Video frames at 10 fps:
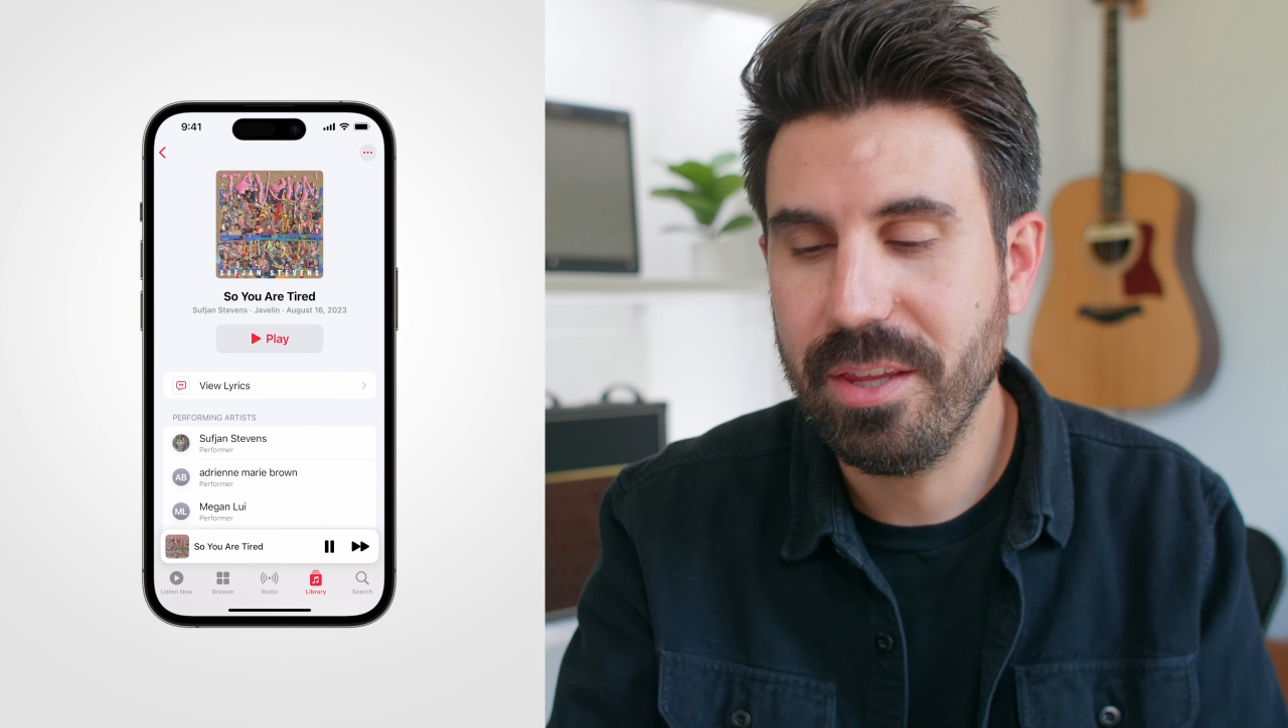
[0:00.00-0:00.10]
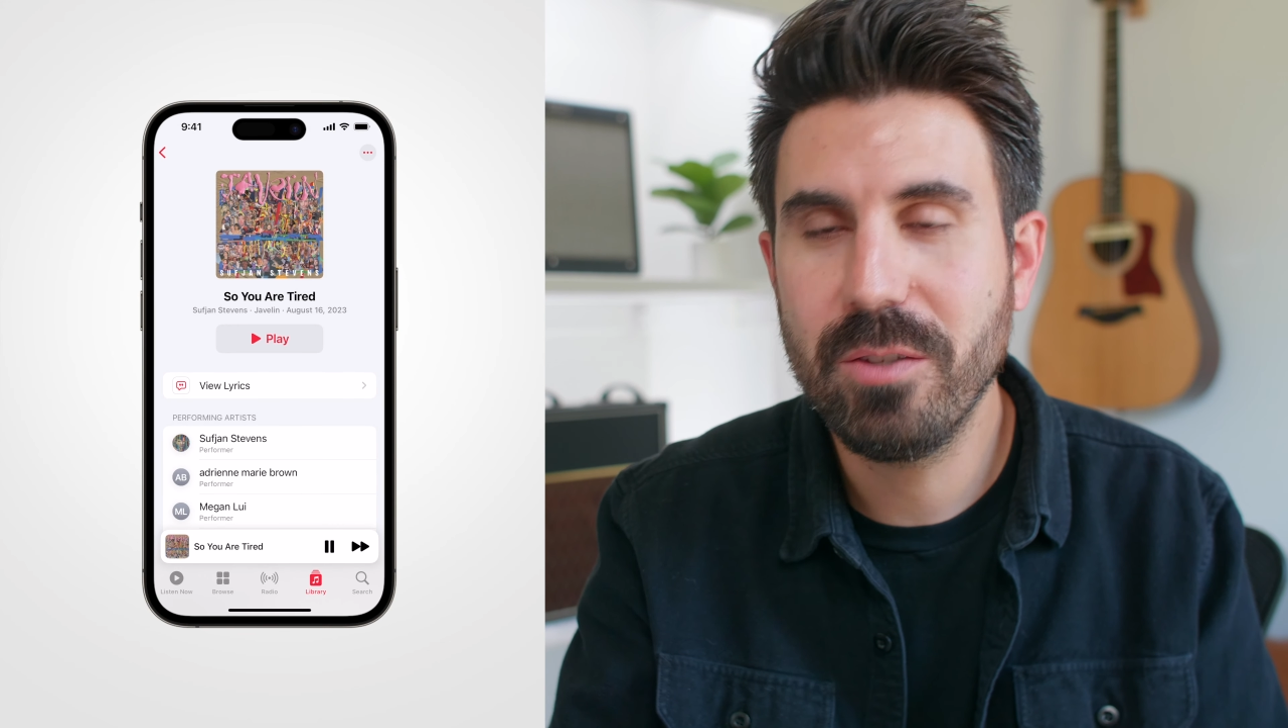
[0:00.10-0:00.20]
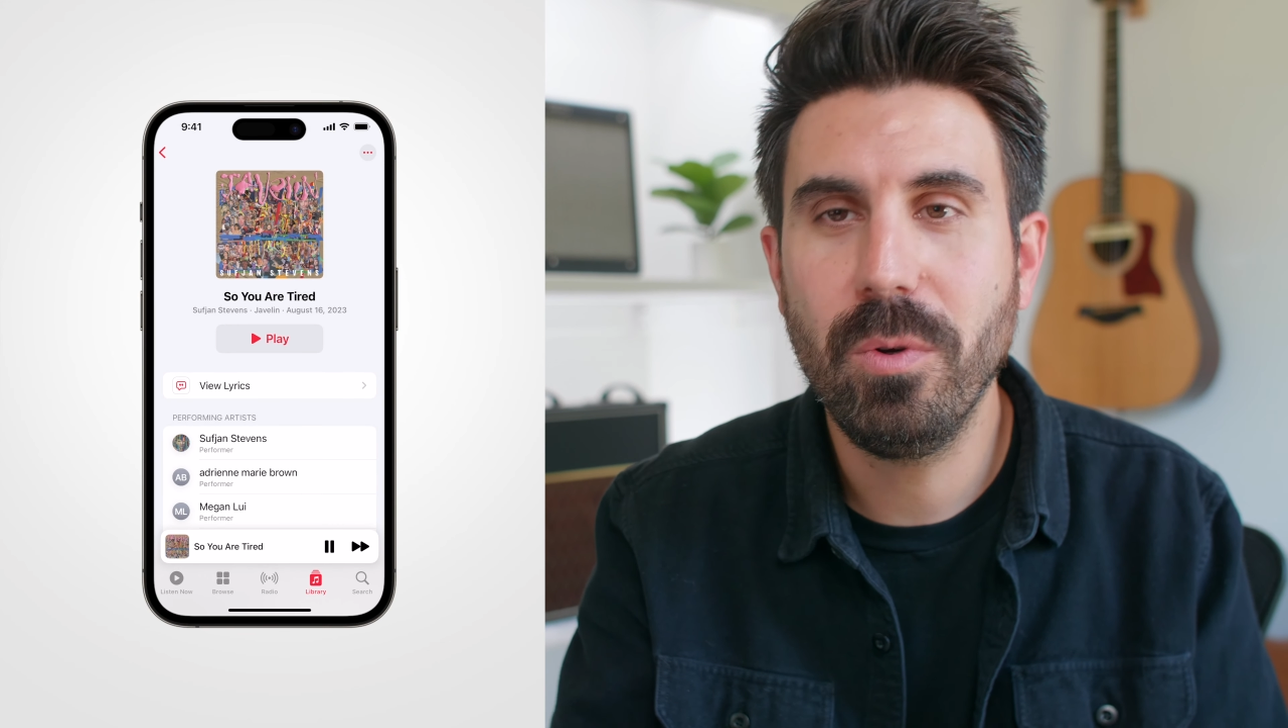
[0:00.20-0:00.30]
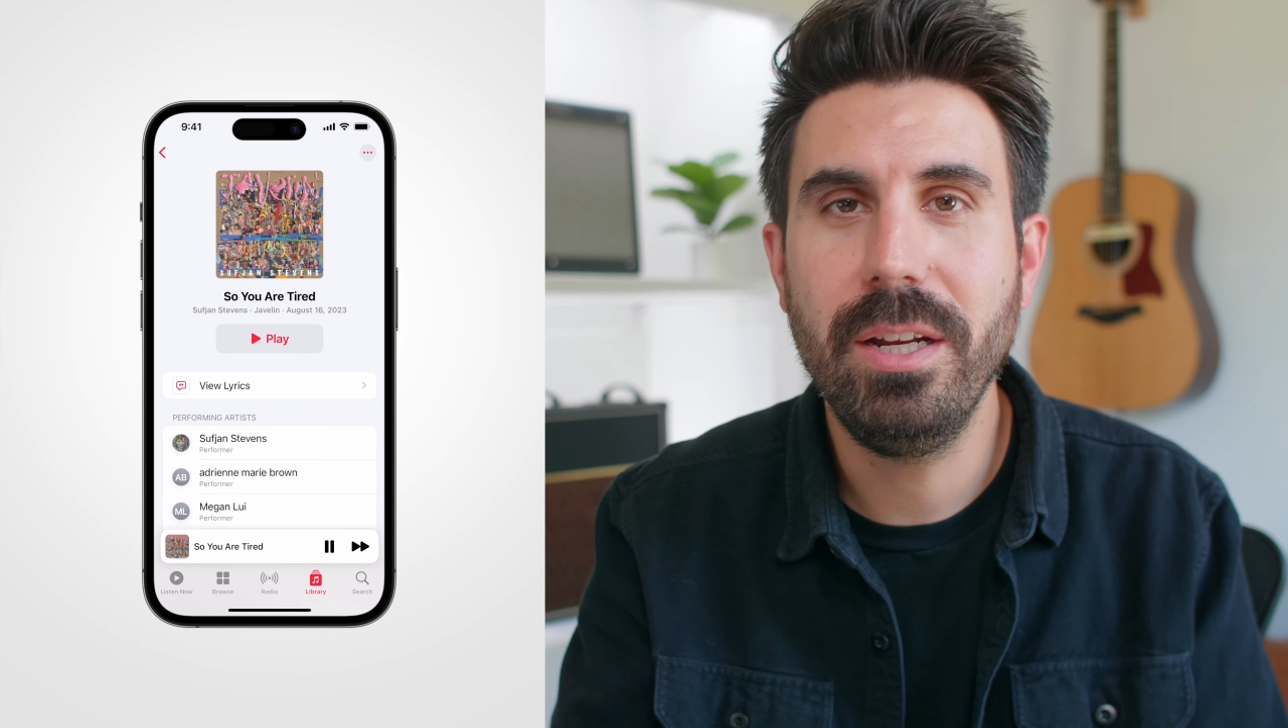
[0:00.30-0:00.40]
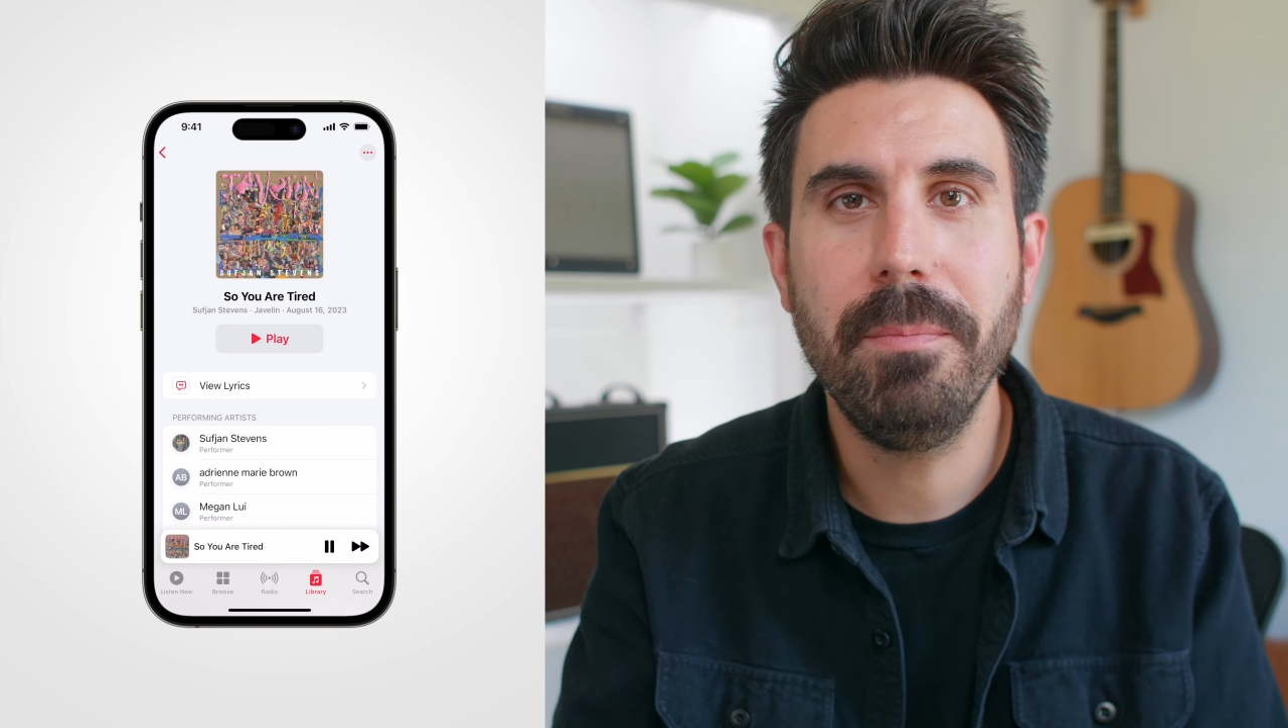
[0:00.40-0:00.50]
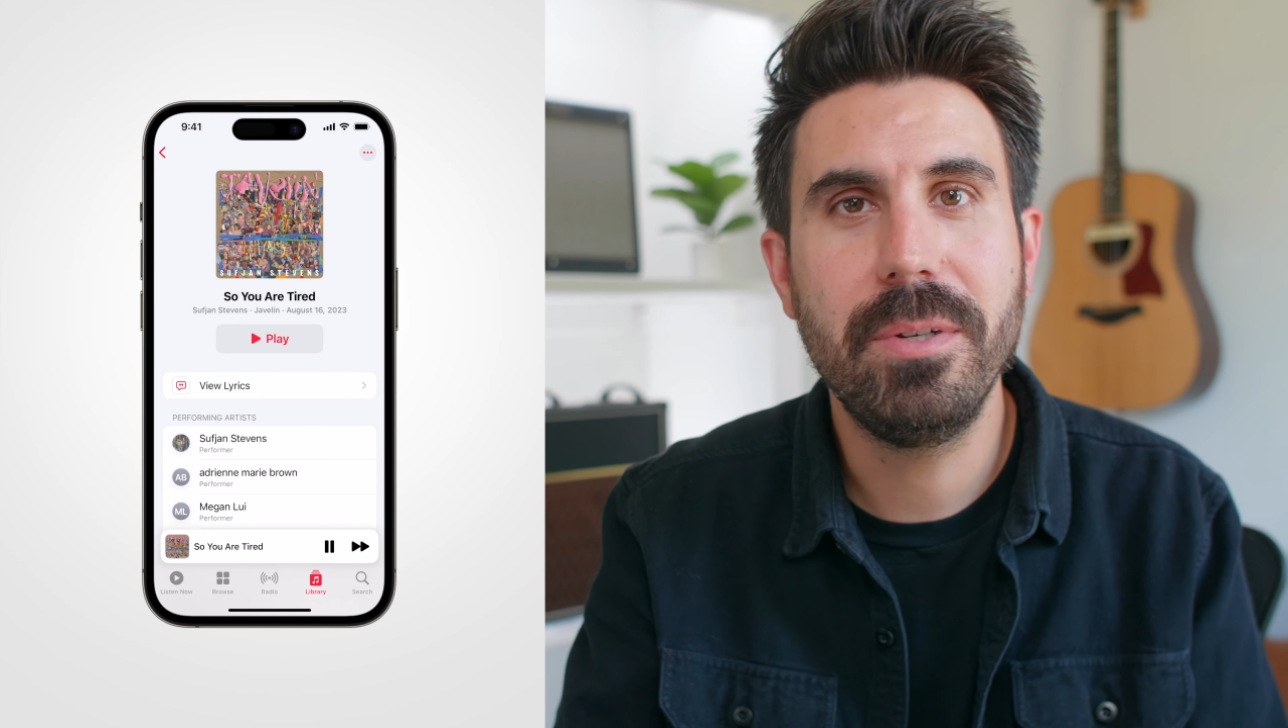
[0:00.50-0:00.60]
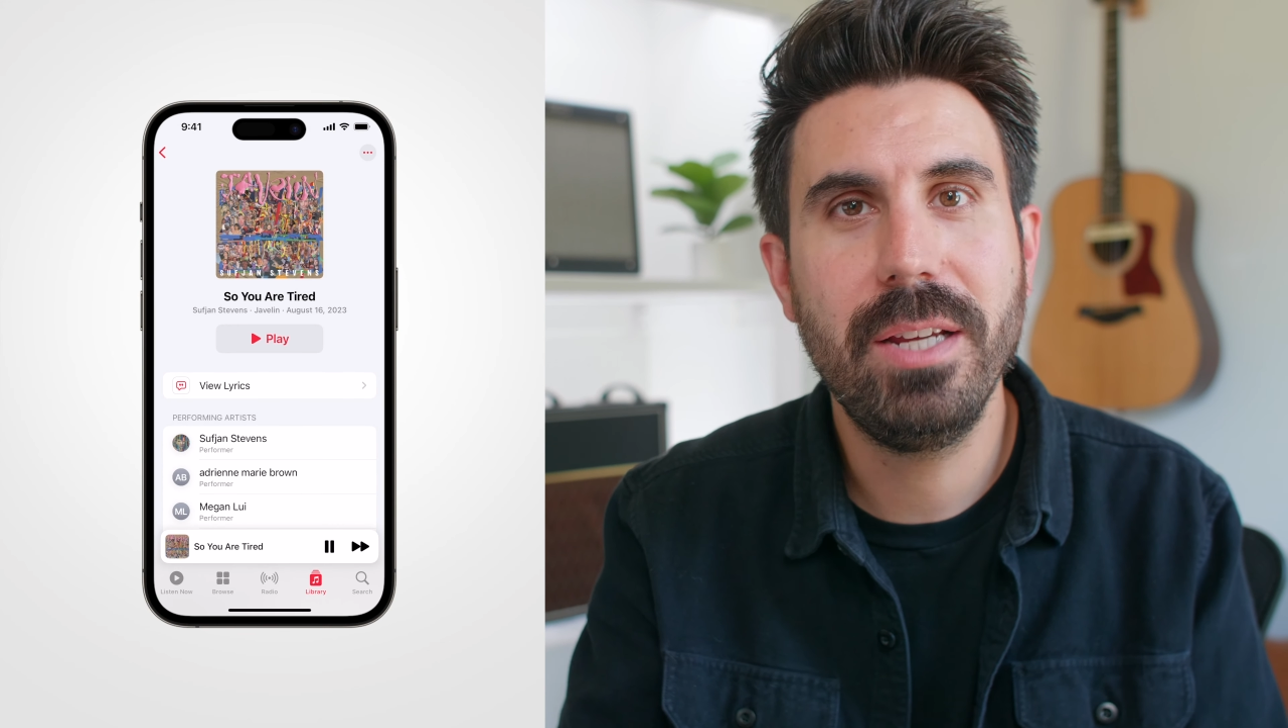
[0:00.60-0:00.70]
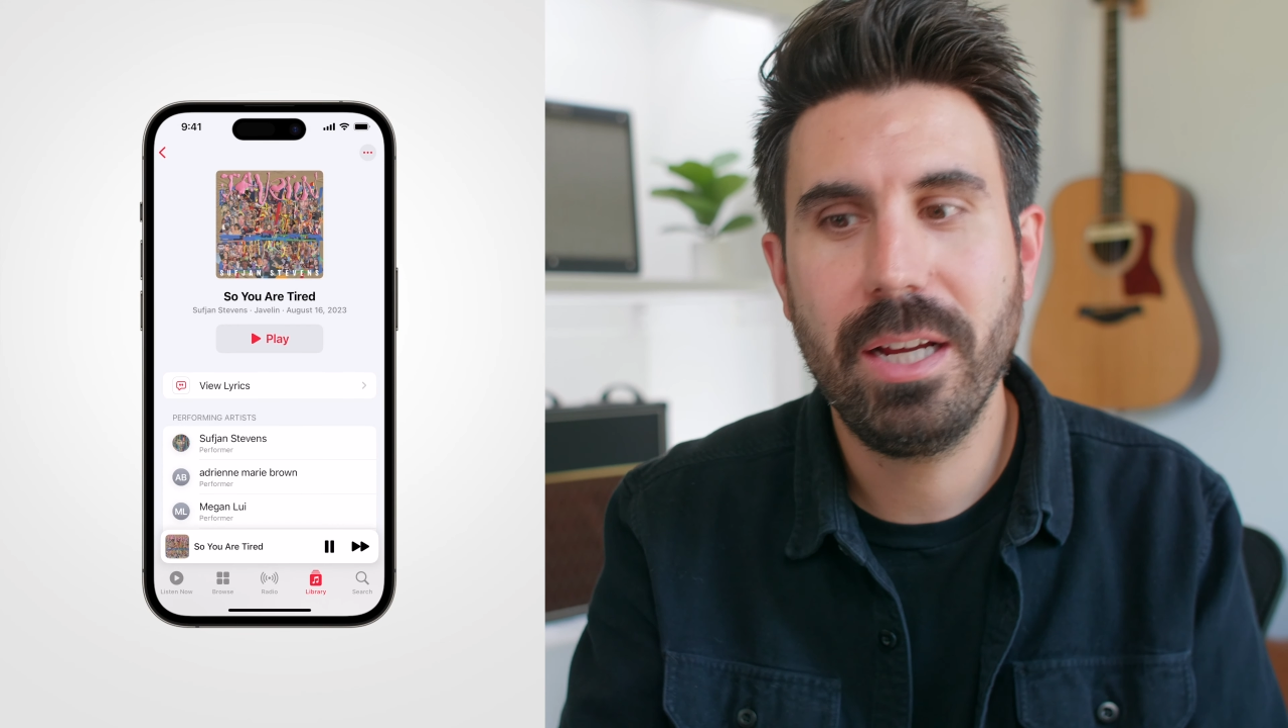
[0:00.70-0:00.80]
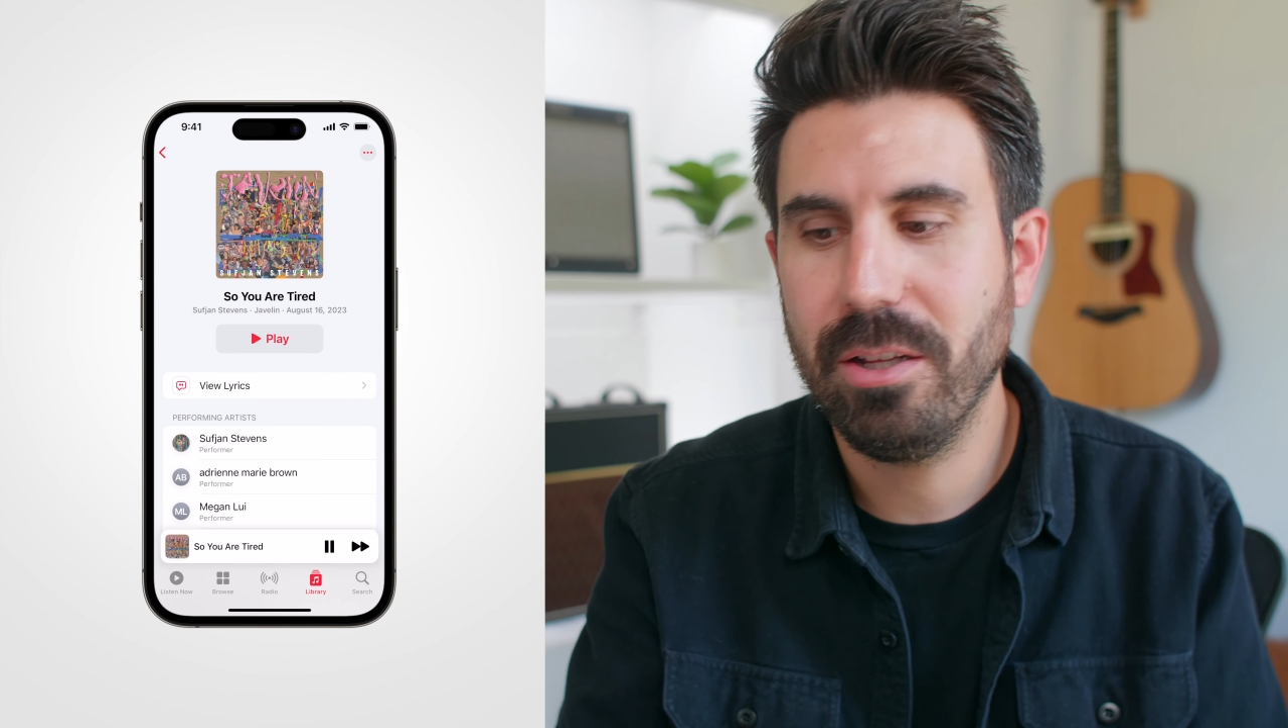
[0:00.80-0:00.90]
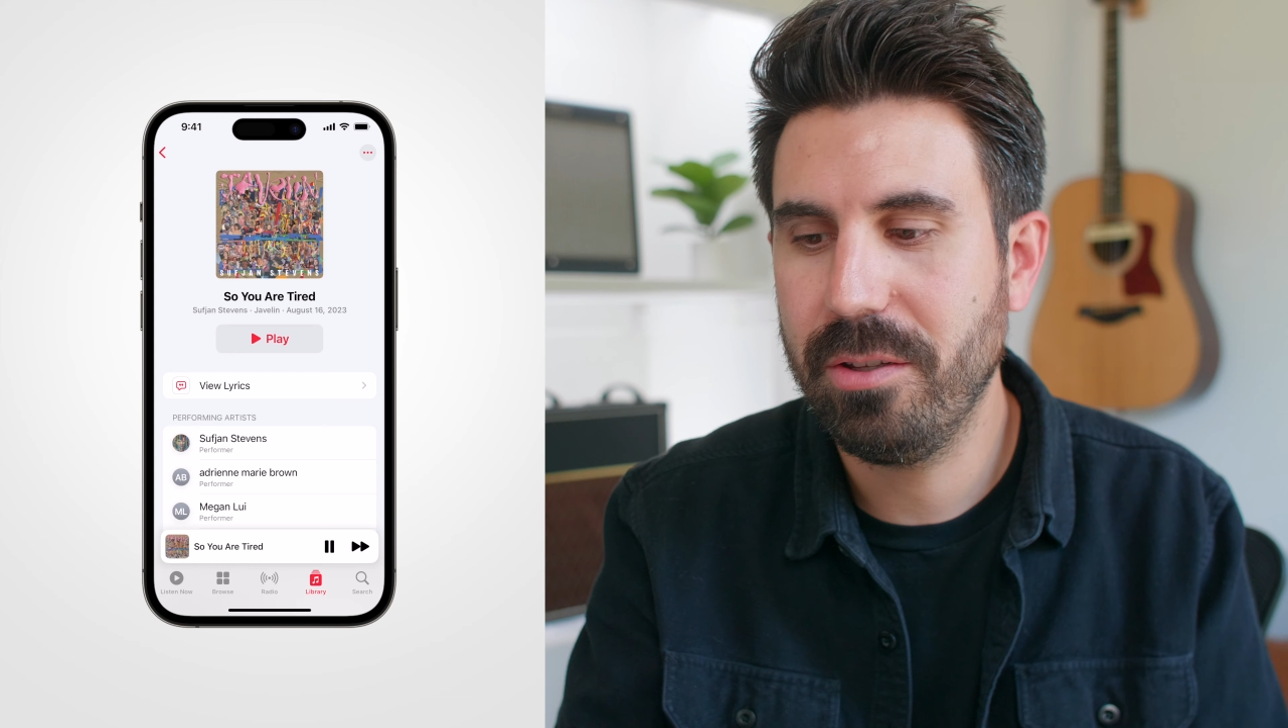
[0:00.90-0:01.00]
this one in
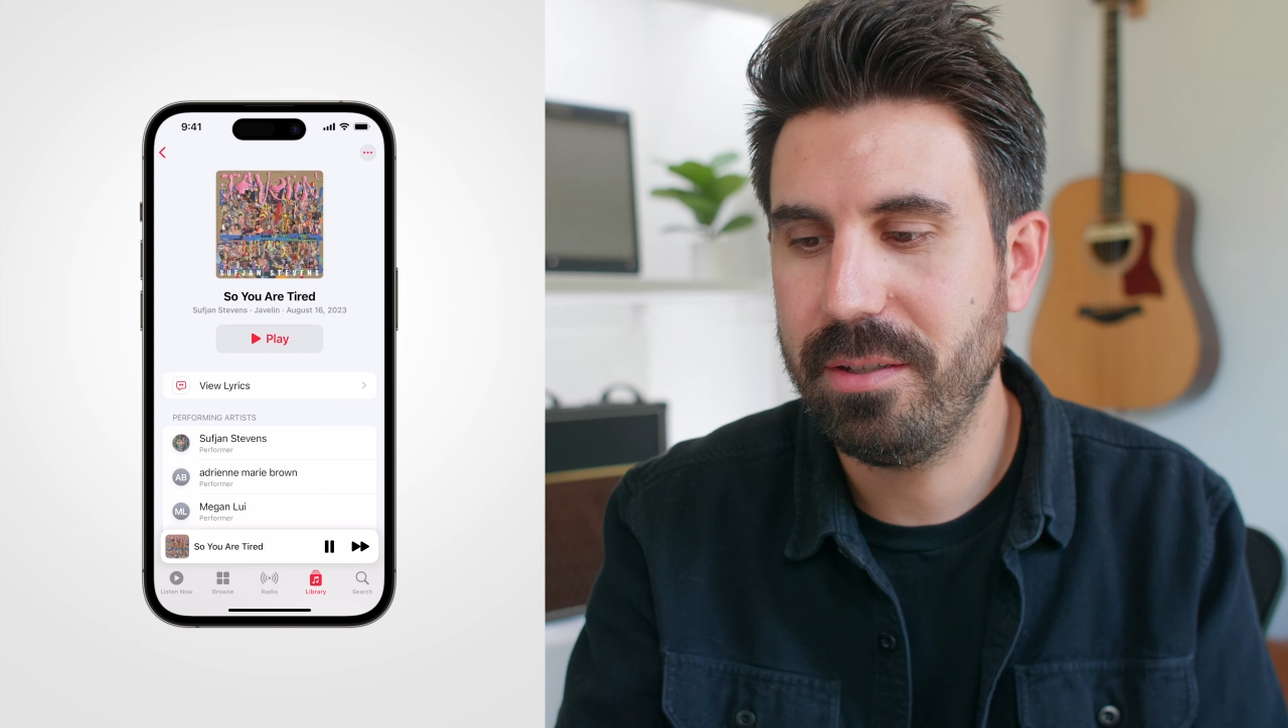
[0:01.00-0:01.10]
particular,